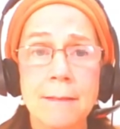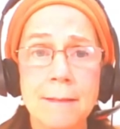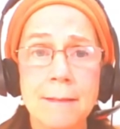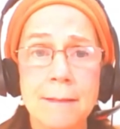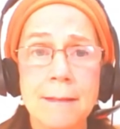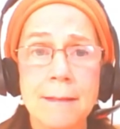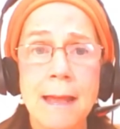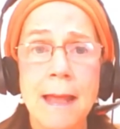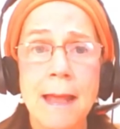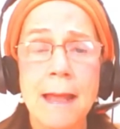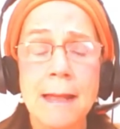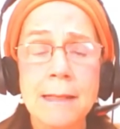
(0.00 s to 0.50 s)

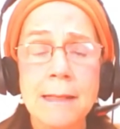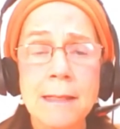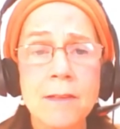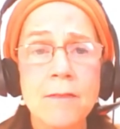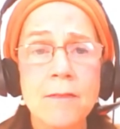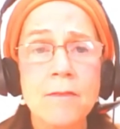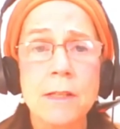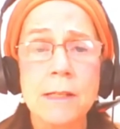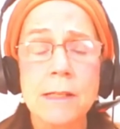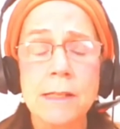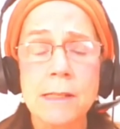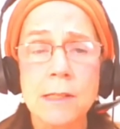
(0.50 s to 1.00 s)
the end
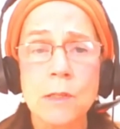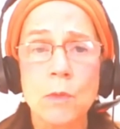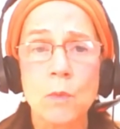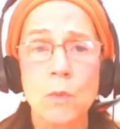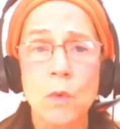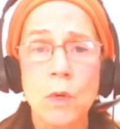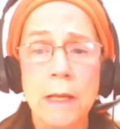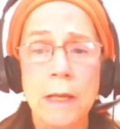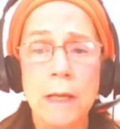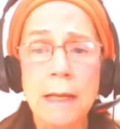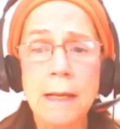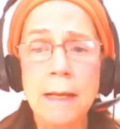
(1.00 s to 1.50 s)
of this
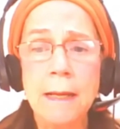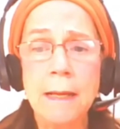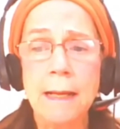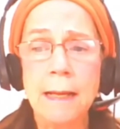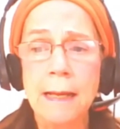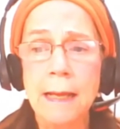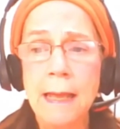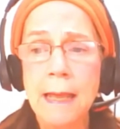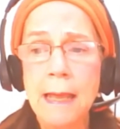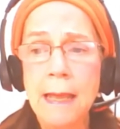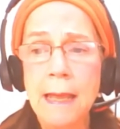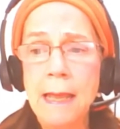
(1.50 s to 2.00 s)
week,
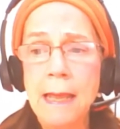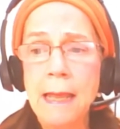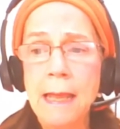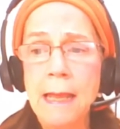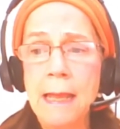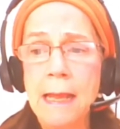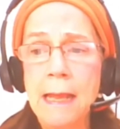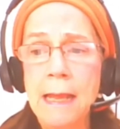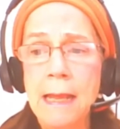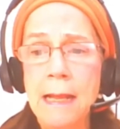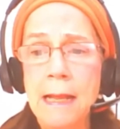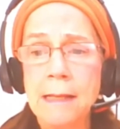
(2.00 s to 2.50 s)

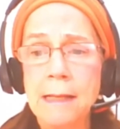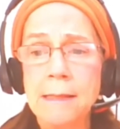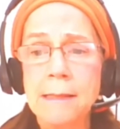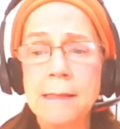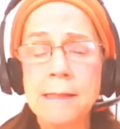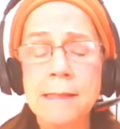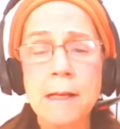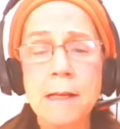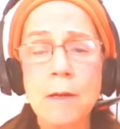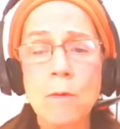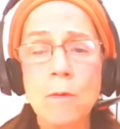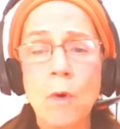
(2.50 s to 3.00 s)
and
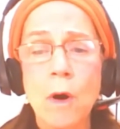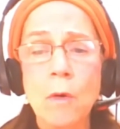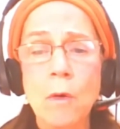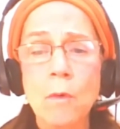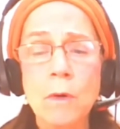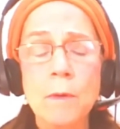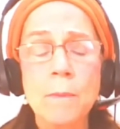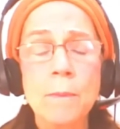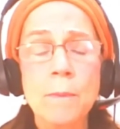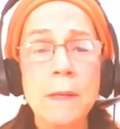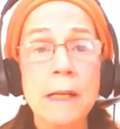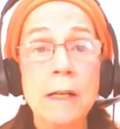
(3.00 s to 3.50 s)
see what
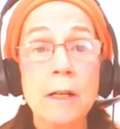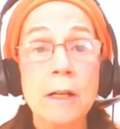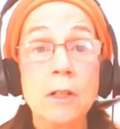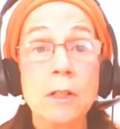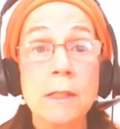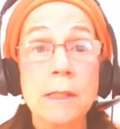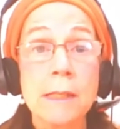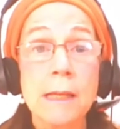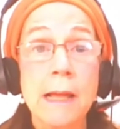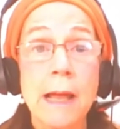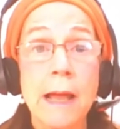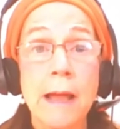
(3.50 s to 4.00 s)
would be a
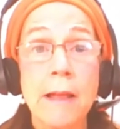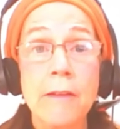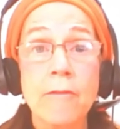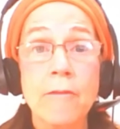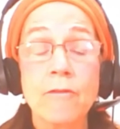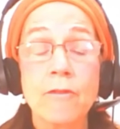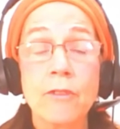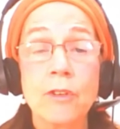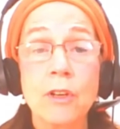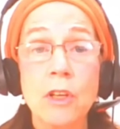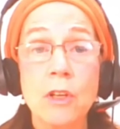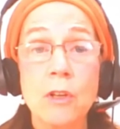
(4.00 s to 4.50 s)
good time
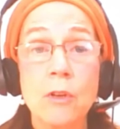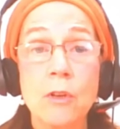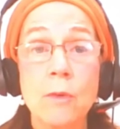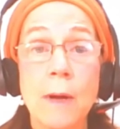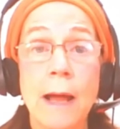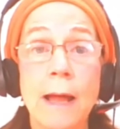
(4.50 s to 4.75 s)
for you.